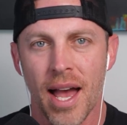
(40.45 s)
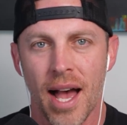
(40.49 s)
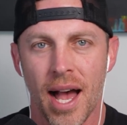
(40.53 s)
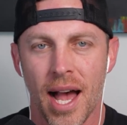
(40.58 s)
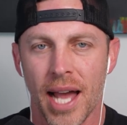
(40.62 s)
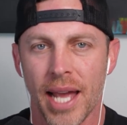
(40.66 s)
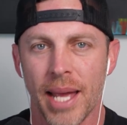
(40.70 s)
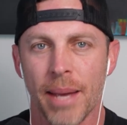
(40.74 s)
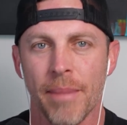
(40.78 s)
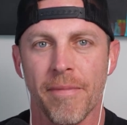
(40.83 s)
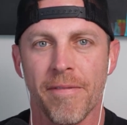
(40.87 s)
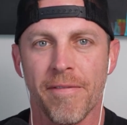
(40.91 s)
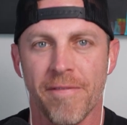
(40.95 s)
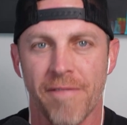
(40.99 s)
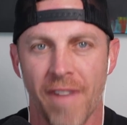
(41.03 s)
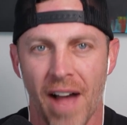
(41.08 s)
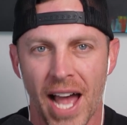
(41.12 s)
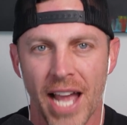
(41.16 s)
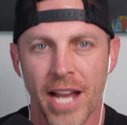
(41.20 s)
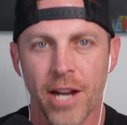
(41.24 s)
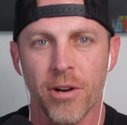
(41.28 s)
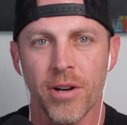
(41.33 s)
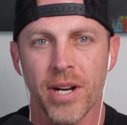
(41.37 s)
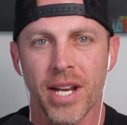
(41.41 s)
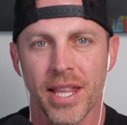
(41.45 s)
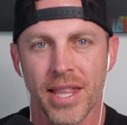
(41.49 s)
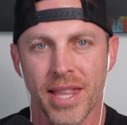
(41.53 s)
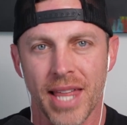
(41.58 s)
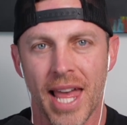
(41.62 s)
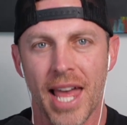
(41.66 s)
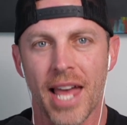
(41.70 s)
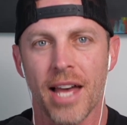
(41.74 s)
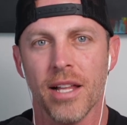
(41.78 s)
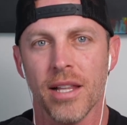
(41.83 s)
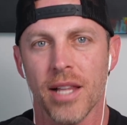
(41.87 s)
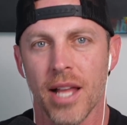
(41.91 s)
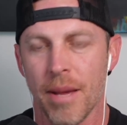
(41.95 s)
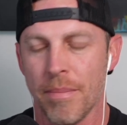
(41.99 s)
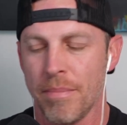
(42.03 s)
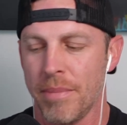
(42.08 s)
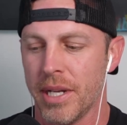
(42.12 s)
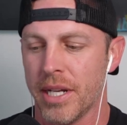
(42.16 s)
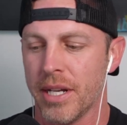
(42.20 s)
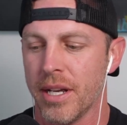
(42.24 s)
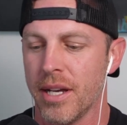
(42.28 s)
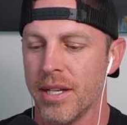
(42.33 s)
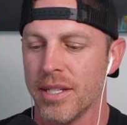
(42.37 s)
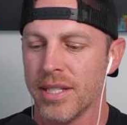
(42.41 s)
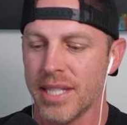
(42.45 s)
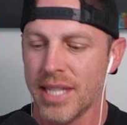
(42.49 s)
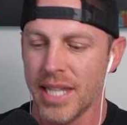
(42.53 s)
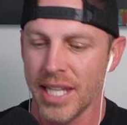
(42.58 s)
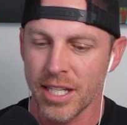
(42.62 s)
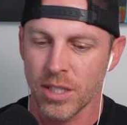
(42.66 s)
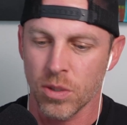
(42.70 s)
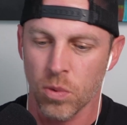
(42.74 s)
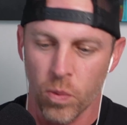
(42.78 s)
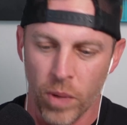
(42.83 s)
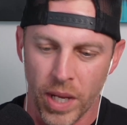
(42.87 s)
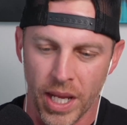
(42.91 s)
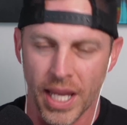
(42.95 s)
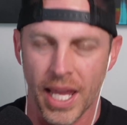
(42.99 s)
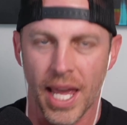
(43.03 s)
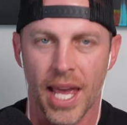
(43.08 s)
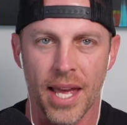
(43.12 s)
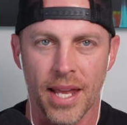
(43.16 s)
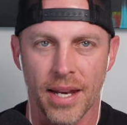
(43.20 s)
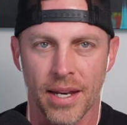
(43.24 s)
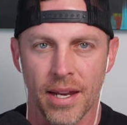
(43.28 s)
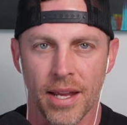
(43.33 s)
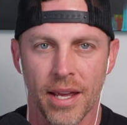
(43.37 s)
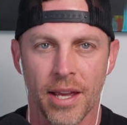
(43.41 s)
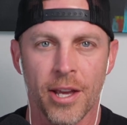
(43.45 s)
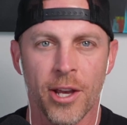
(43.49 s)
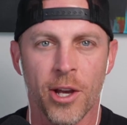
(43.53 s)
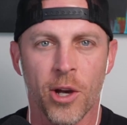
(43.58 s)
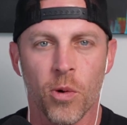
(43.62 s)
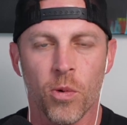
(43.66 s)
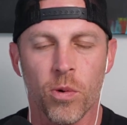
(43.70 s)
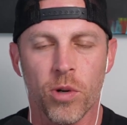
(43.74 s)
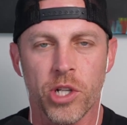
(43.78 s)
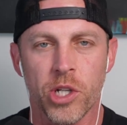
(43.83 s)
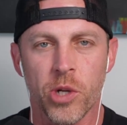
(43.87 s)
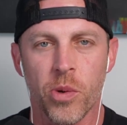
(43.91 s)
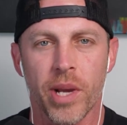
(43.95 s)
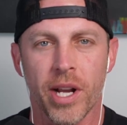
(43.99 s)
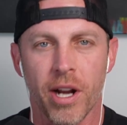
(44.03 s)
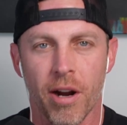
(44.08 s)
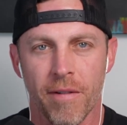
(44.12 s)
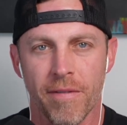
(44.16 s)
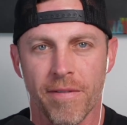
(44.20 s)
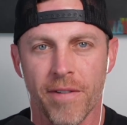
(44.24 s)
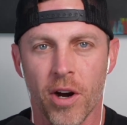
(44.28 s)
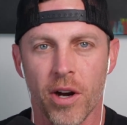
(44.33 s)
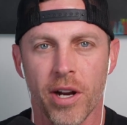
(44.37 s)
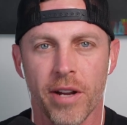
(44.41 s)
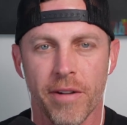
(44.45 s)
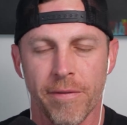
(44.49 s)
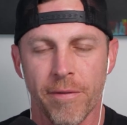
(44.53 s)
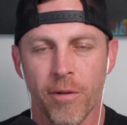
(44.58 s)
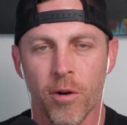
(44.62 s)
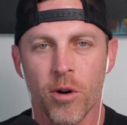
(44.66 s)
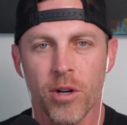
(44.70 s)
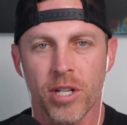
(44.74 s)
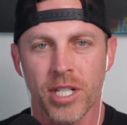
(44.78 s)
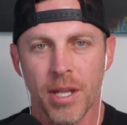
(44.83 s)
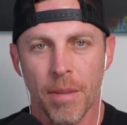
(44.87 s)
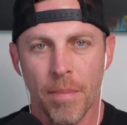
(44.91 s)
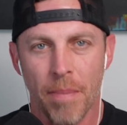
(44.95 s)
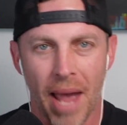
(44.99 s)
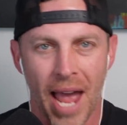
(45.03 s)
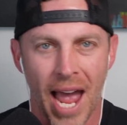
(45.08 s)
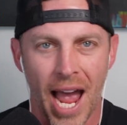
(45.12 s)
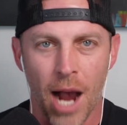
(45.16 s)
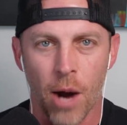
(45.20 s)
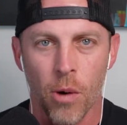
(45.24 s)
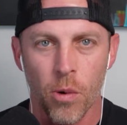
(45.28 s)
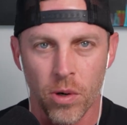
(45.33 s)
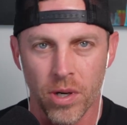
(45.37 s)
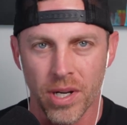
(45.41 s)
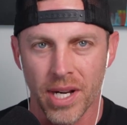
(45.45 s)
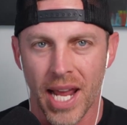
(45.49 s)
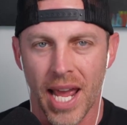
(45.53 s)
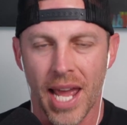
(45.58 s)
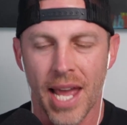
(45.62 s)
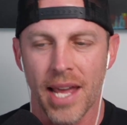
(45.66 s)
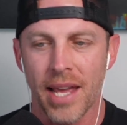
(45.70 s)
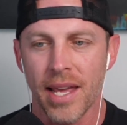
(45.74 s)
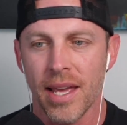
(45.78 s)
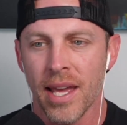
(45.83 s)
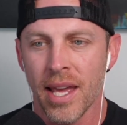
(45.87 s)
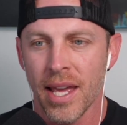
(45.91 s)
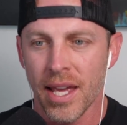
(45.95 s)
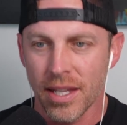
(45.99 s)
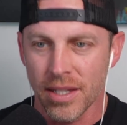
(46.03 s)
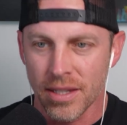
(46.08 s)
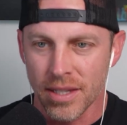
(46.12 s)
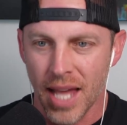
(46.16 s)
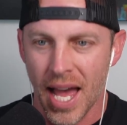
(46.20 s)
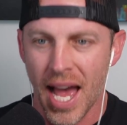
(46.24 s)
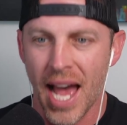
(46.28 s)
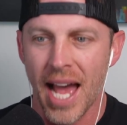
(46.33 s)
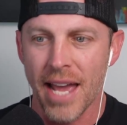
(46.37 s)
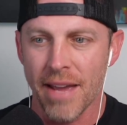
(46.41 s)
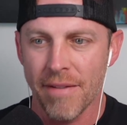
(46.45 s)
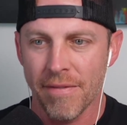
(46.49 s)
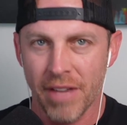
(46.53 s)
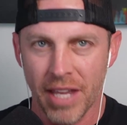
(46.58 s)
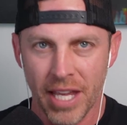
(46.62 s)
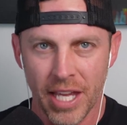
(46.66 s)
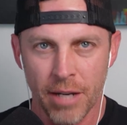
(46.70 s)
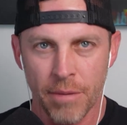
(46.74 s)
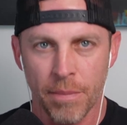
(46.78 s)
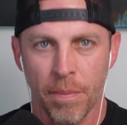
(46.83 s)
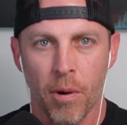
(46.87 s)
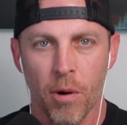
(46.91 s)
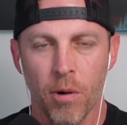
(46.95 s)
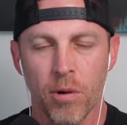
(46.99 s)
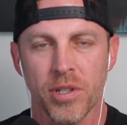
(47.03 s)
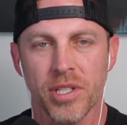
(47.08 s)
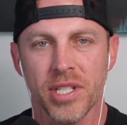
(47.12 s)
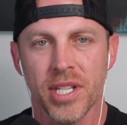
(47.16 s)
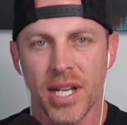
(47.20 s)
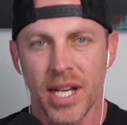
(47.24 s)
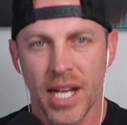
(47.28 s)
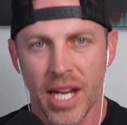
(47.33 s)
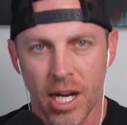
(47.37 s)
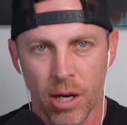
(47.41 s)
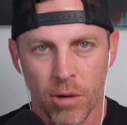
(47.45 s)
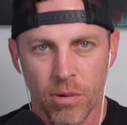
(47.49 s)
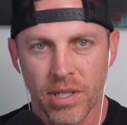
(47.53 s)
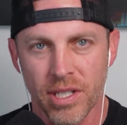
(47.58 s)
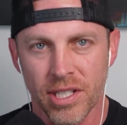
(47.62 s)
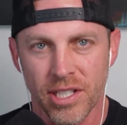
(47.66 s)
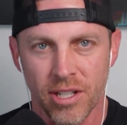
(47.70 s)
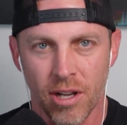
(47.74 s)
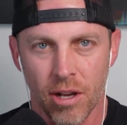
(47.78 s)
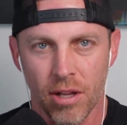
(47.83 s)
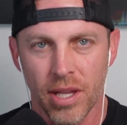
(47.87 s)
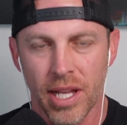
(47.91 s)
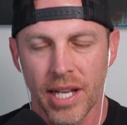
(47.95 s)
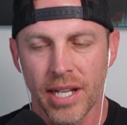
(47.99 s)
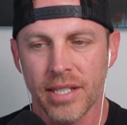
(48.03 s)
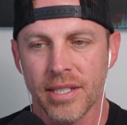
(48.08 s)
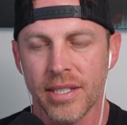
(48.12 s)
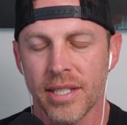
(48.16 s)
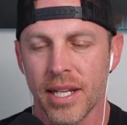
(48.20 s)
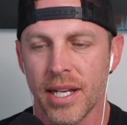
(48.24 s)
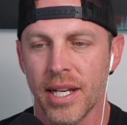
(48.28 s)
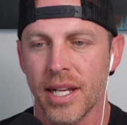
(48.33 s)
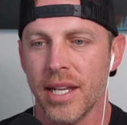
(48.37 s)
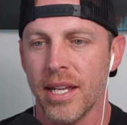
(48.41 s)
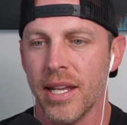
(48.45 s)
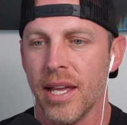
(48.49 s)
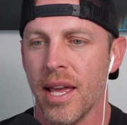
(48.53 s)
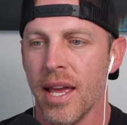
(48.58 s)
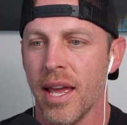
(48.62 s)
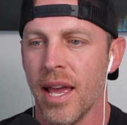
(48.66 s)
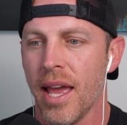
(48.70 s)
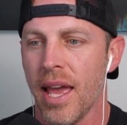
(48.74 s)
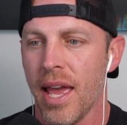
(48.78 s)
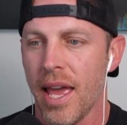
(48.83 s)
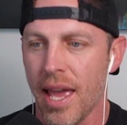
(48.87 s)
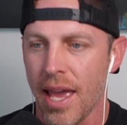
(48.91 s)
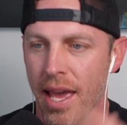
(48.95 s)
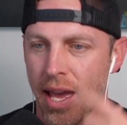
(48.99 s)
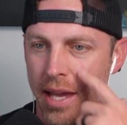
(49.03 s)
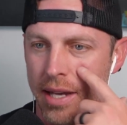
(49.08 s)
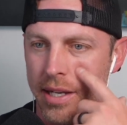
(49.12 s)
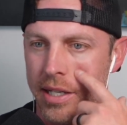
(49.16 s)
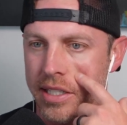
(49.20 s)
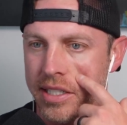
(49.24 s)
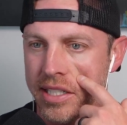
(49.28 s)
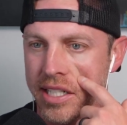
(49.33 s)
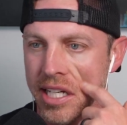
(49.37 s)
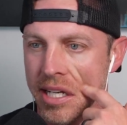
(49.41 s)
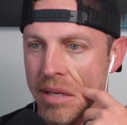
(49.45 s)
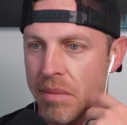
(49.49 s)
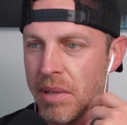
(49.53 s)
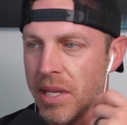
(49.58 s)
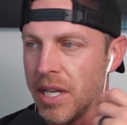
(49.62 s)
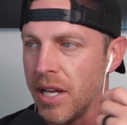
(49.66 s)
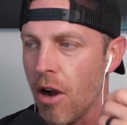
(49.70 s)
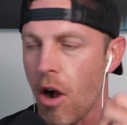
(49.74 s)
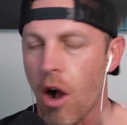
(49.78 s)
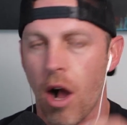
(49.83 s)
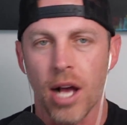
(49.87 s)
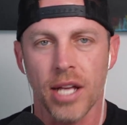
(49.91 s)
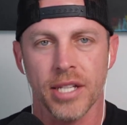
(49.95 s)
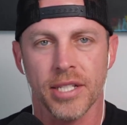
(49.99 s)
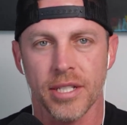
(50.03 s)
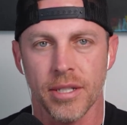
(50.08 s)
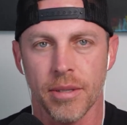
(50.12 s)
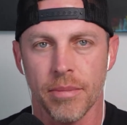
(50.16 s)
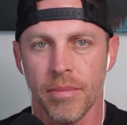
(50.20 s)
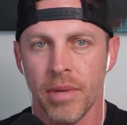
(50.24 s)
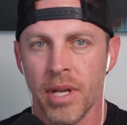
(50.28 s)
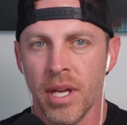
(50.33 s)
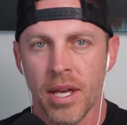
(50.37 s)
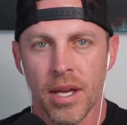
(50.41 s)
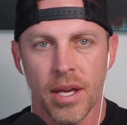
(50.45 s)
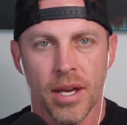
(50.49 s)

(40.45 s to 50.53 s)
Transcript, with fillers: I am fired the hell up because this weekend we're doing our very first Power Day live in person here in Salt Lake City, and it's going to be awesome.